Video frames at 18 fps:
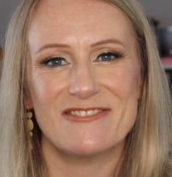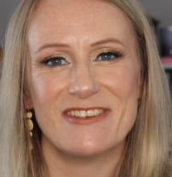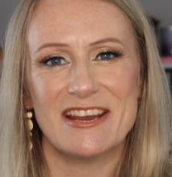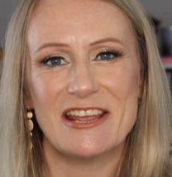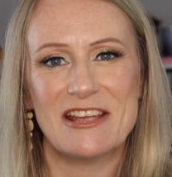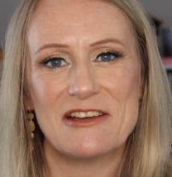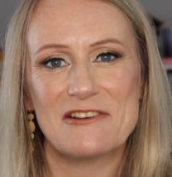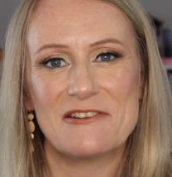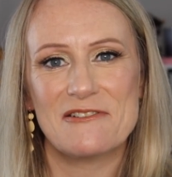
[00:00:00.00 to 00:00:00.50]

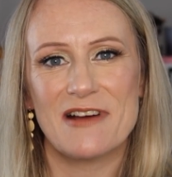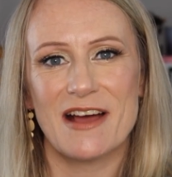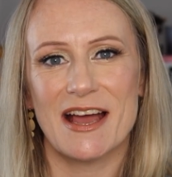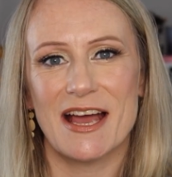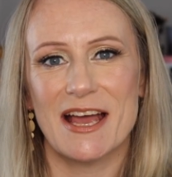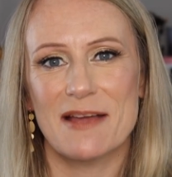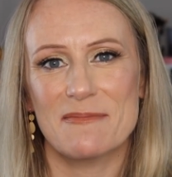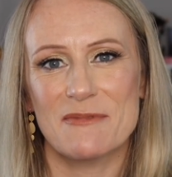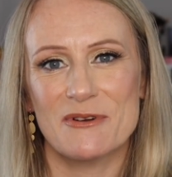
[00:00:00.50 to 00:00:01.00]
video,
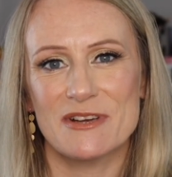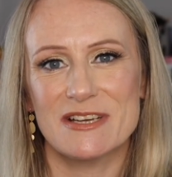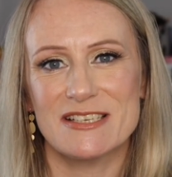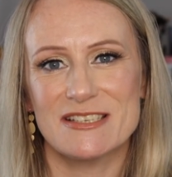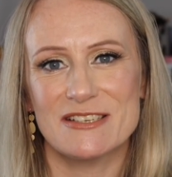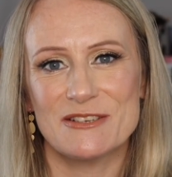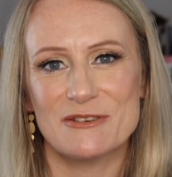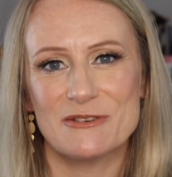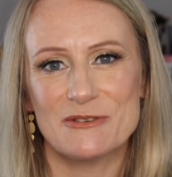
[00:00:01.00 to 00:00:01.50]
I'm going
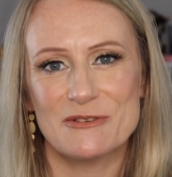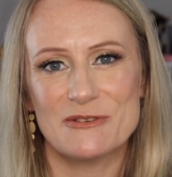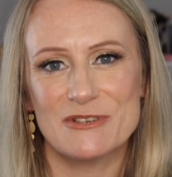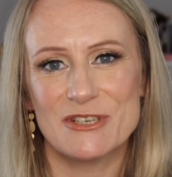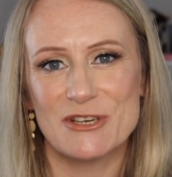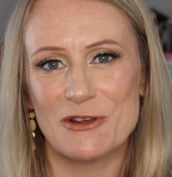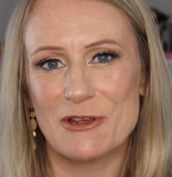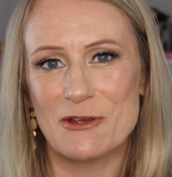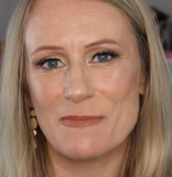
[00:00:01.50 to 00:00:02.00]
to
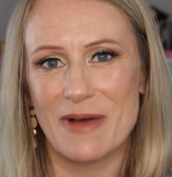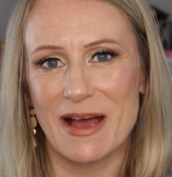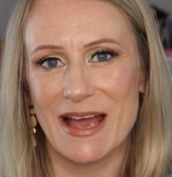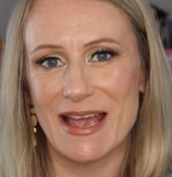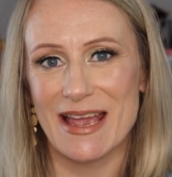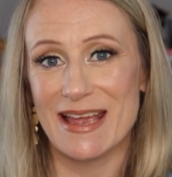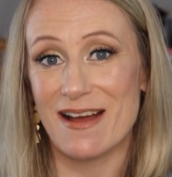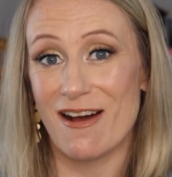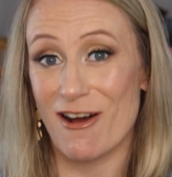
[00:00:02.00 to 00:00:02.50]
show you
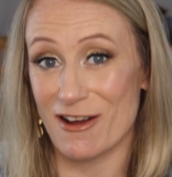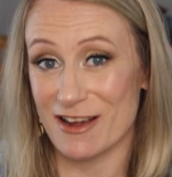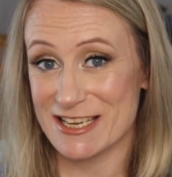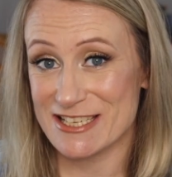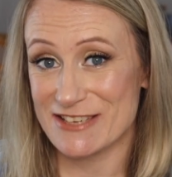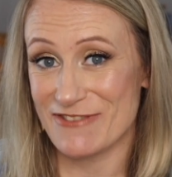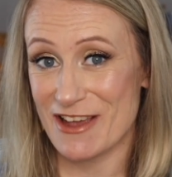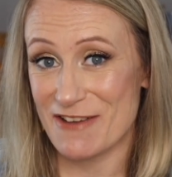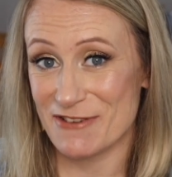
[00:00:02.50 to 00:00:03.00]
my
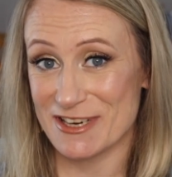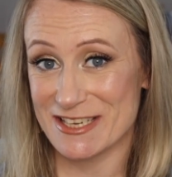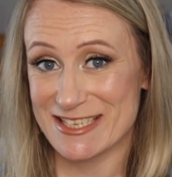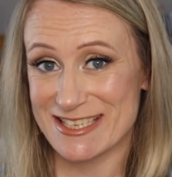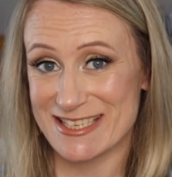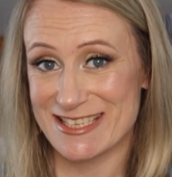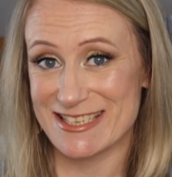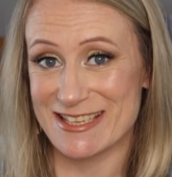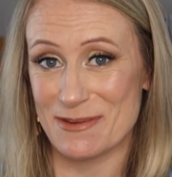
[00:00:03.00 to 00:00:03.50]
August
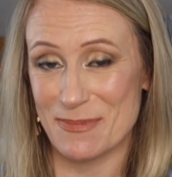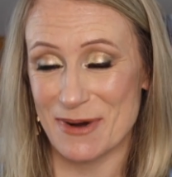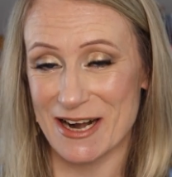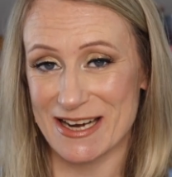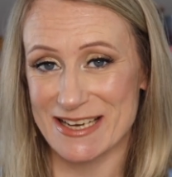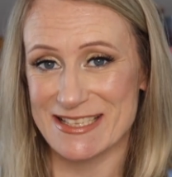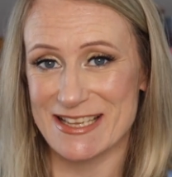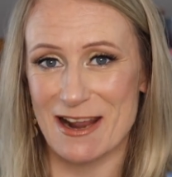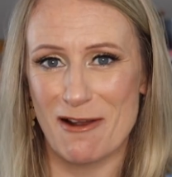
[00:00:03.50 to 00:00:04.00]
favorites, the
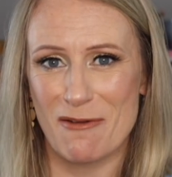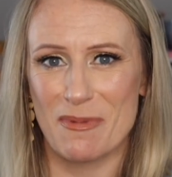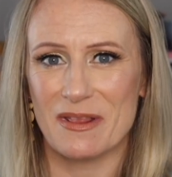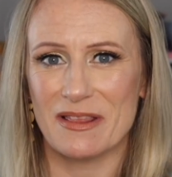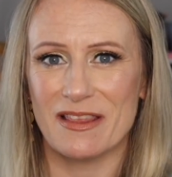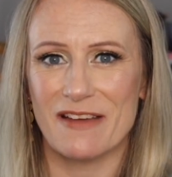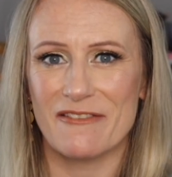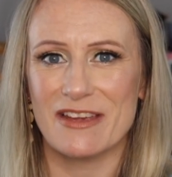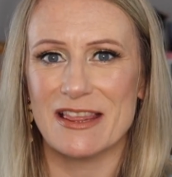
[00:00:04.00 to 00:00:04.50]
products that I've
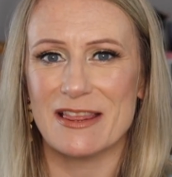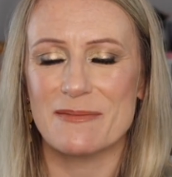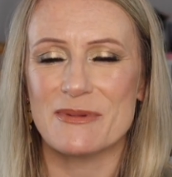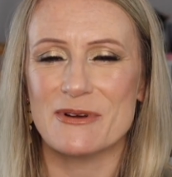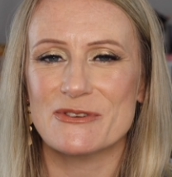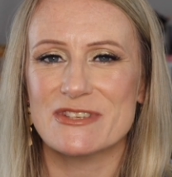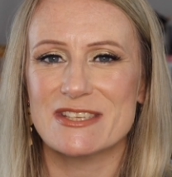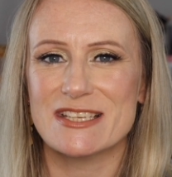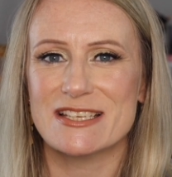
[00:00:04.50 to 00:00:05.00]
been loving the
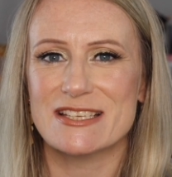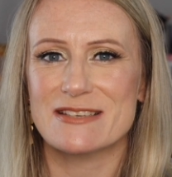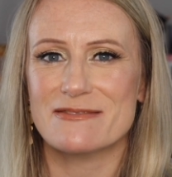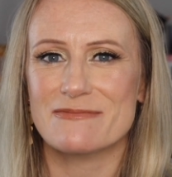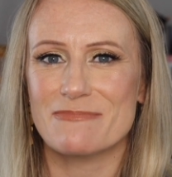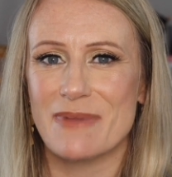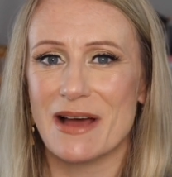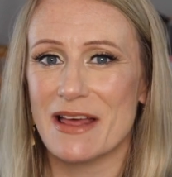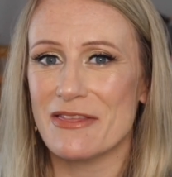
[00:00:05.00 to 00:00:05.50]
most
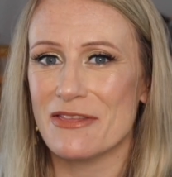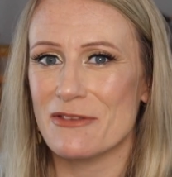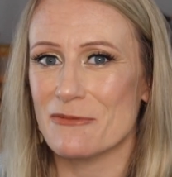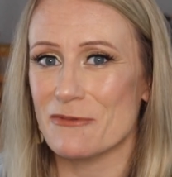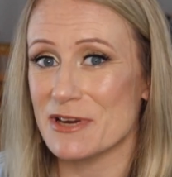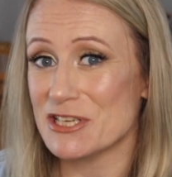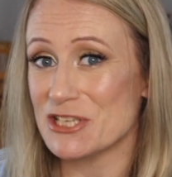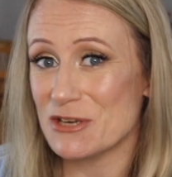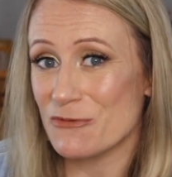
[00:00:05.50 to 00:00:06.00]
this month,
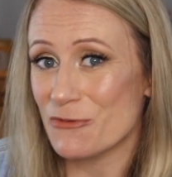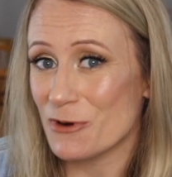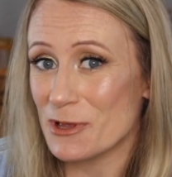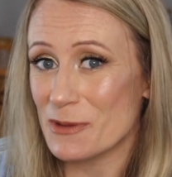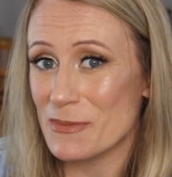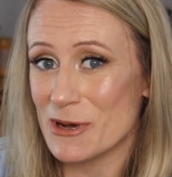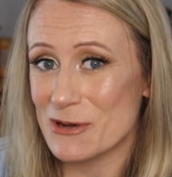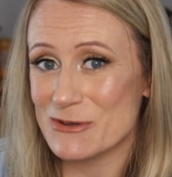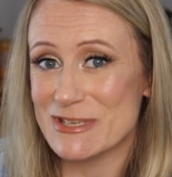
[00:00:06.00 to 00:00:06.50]
reaching for the
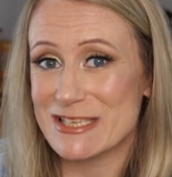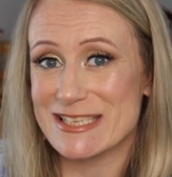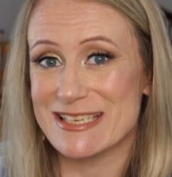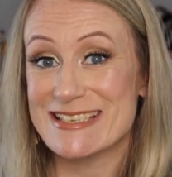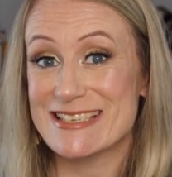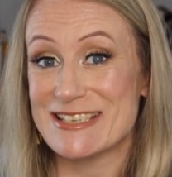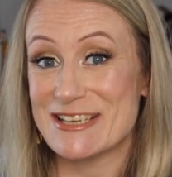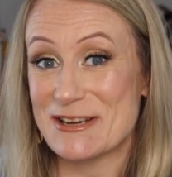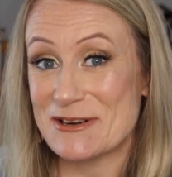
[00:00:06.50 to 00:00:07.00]
most,
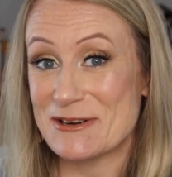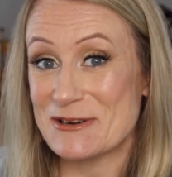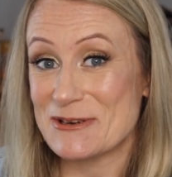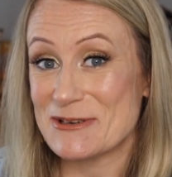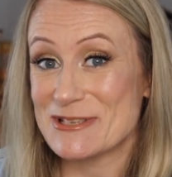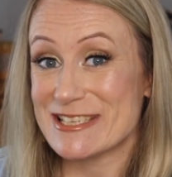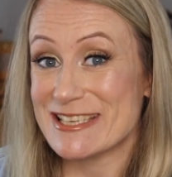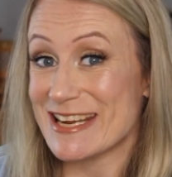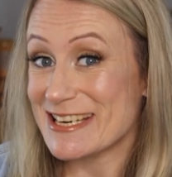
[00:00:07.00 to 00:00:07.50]

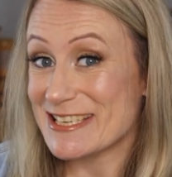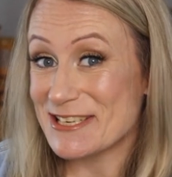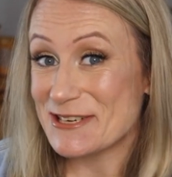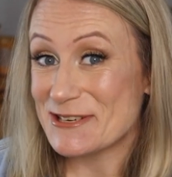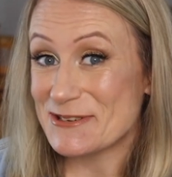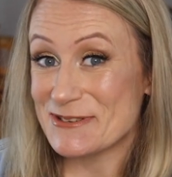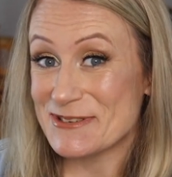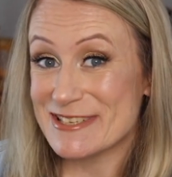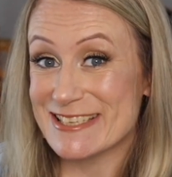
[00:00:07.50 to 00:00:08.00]
so stay
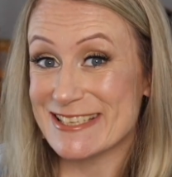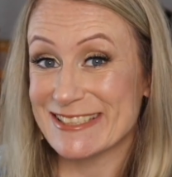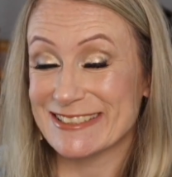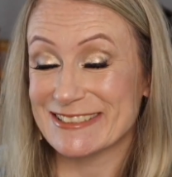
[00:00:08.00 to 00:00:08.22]
tuned.